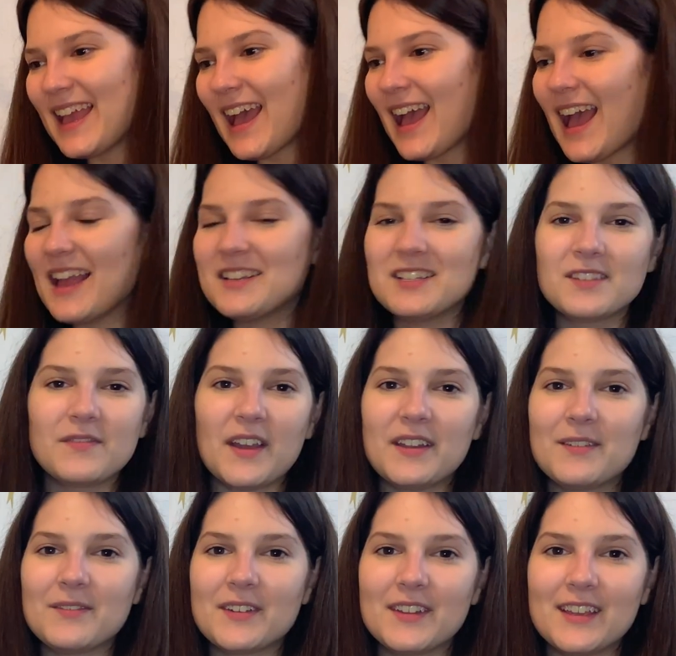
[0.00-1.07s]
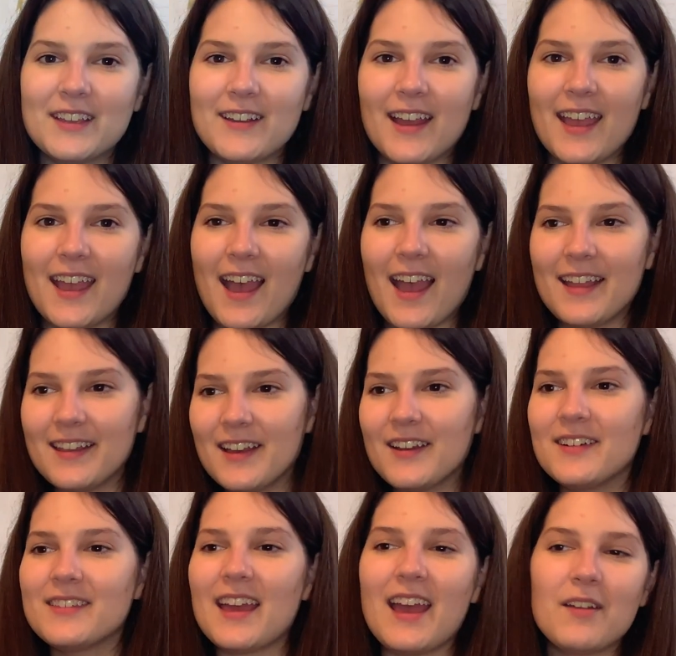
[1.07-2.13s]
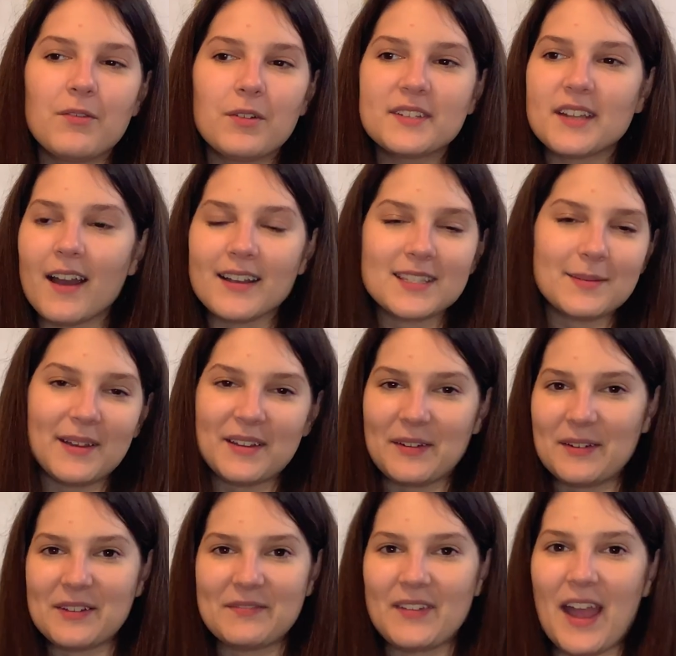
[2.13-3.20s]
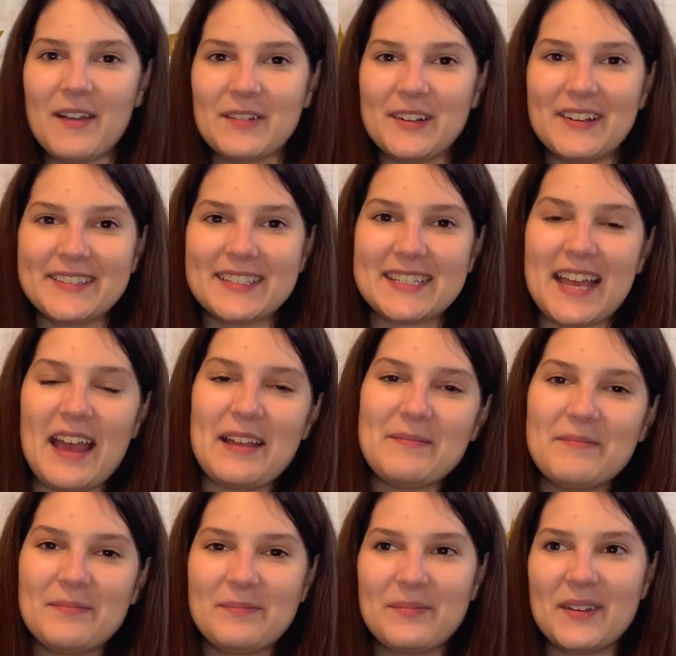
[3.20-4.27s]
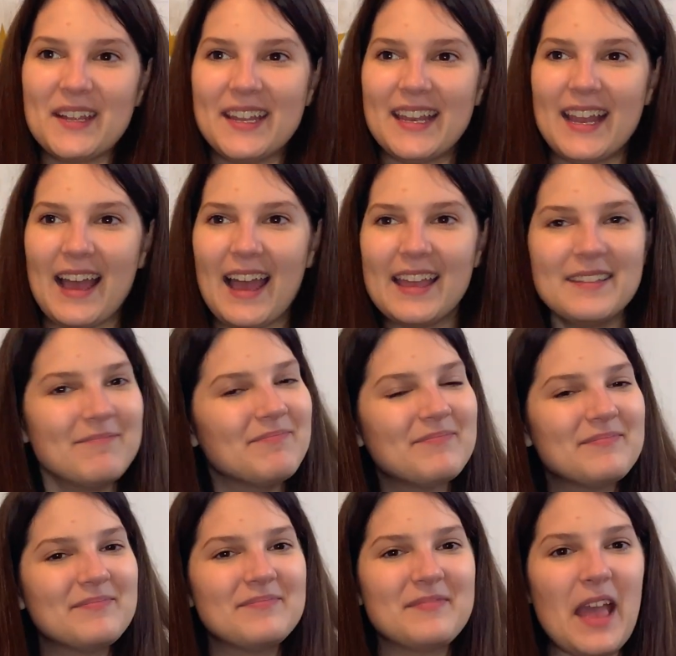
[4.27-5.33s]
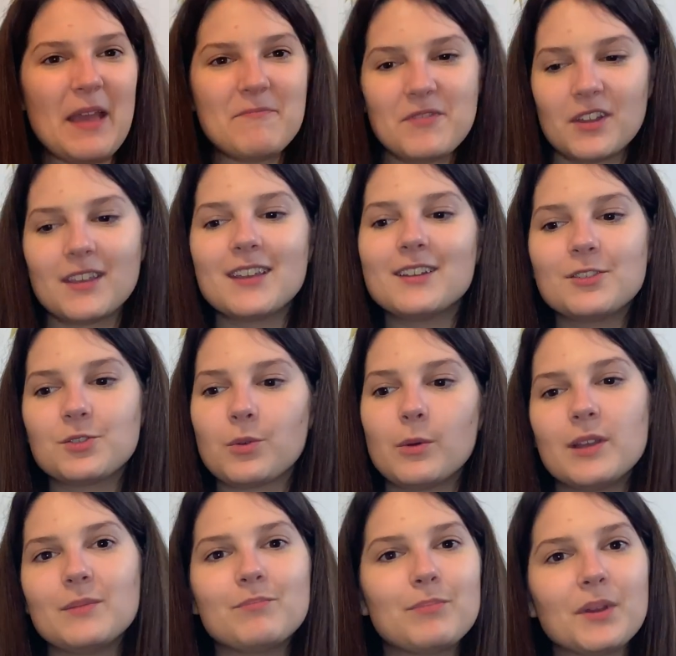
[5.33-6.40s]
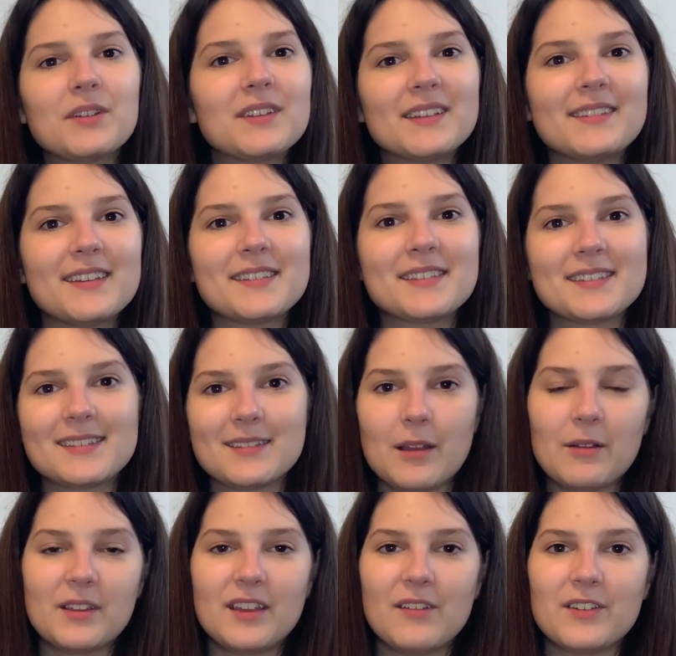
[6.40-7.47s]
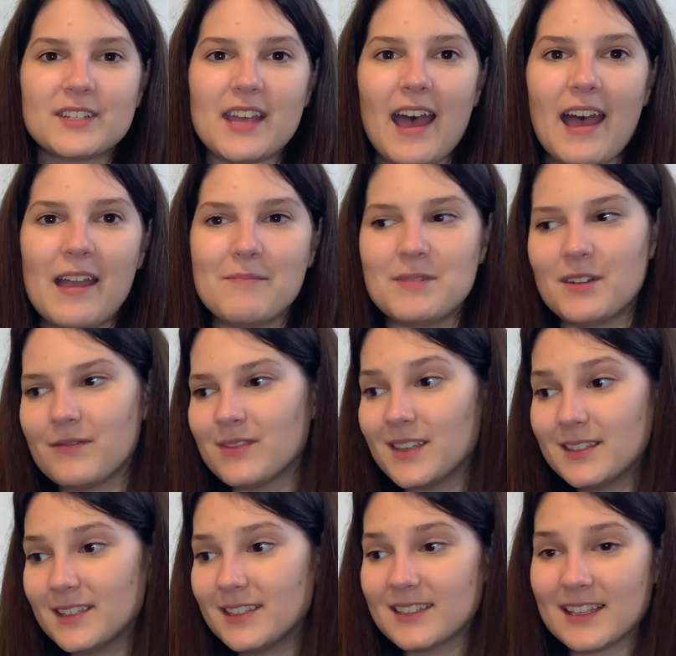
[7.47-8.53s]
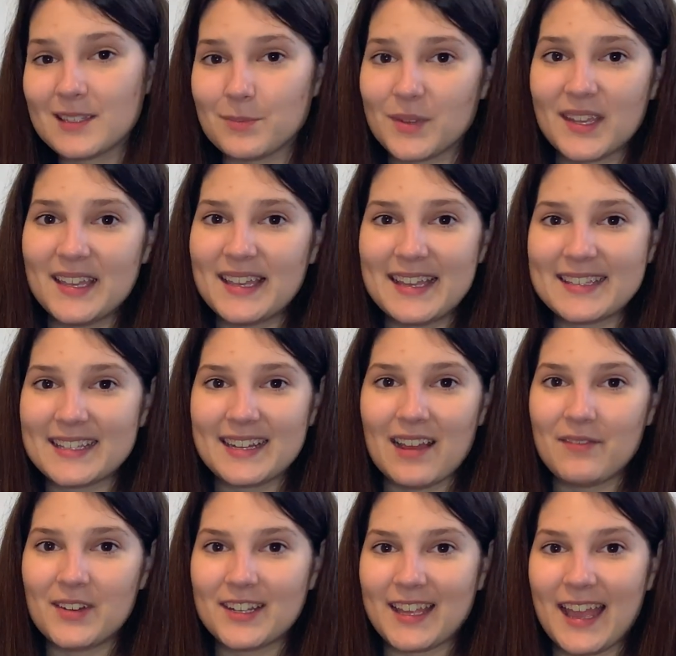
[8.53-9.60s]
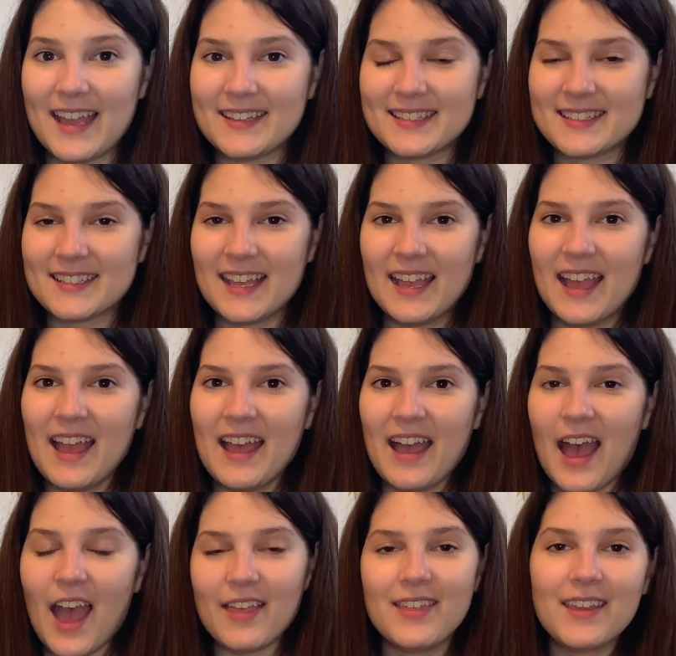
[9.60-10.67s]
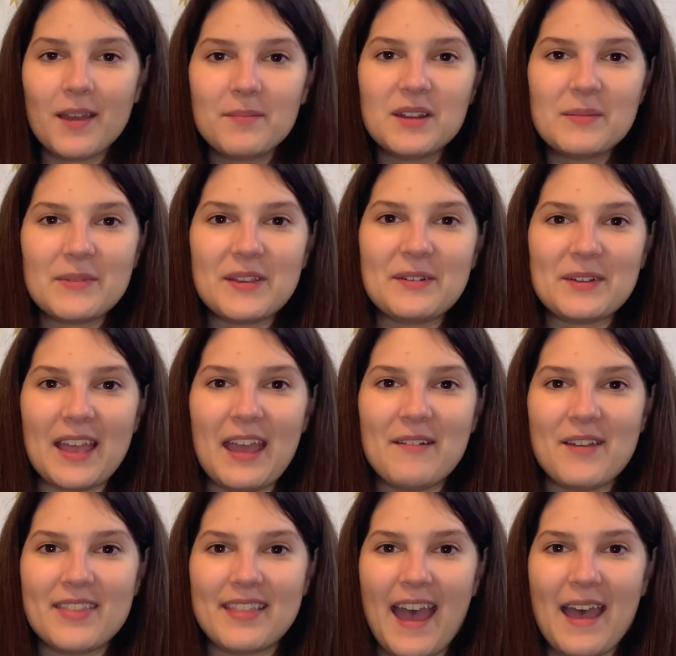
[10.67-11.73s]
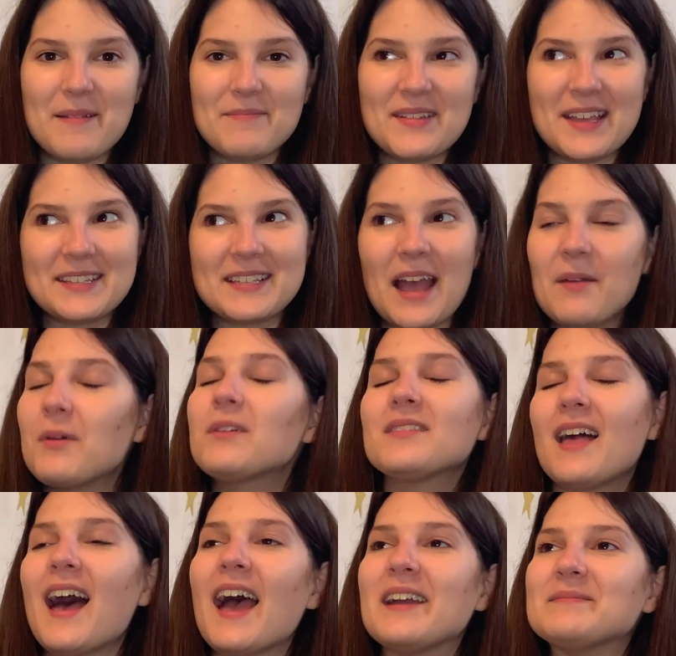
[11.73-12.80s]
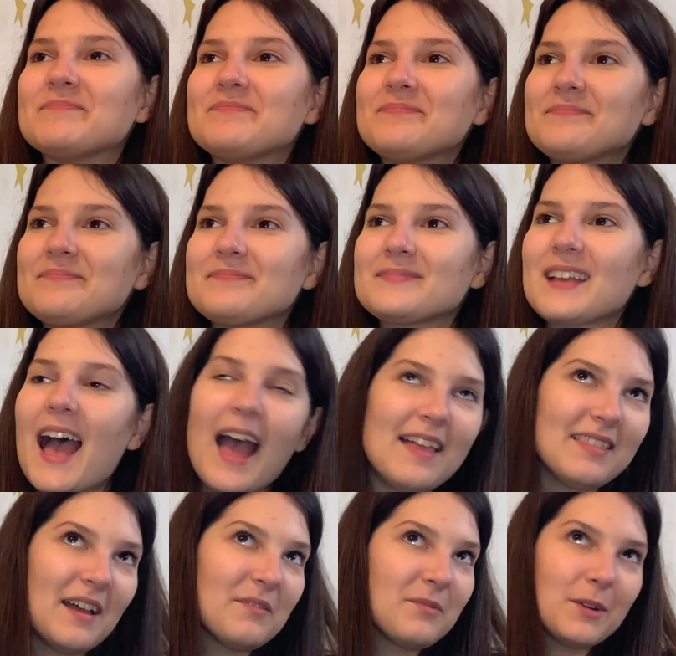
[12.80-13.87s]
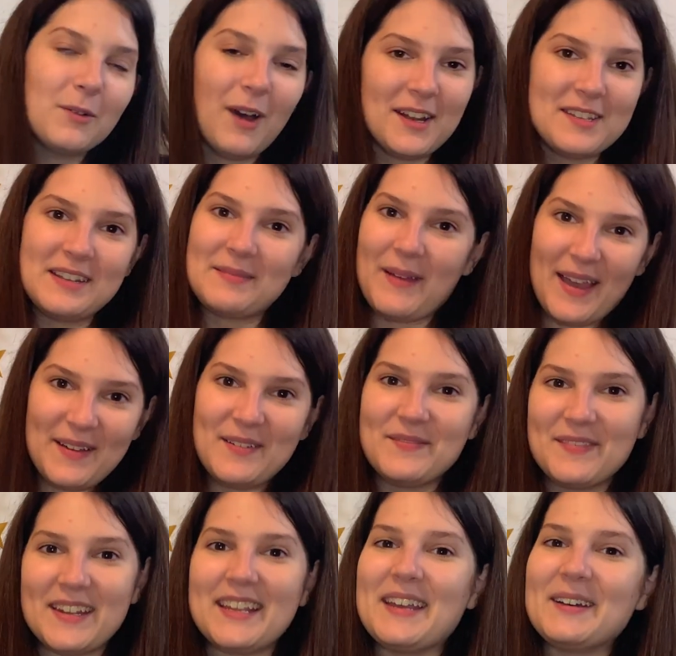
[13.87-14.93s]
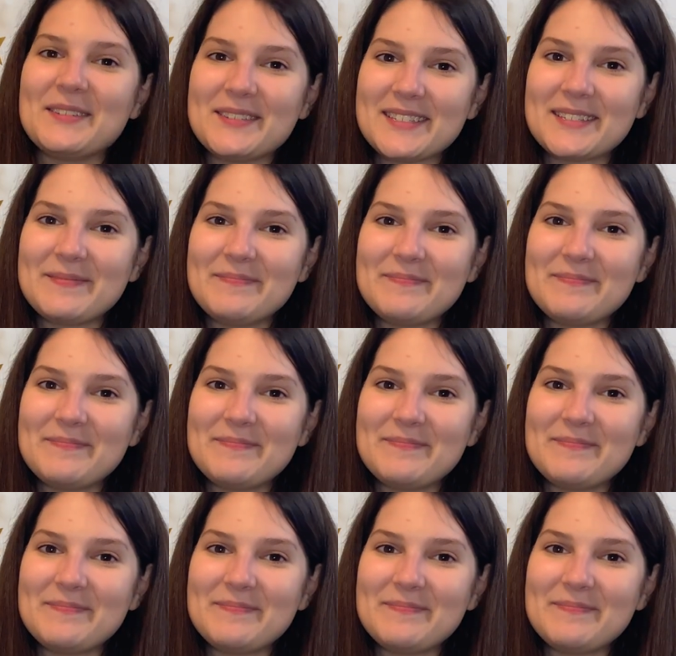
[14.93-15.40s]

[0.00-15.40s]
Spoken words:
I just find it really great. I know that everyone talks about going viral all the time, but I am really enjoying building this slowly over time. And if this is as big as it ever gets, I think I'm going to be okay with that because I won't lie. I love rewatching my own videos.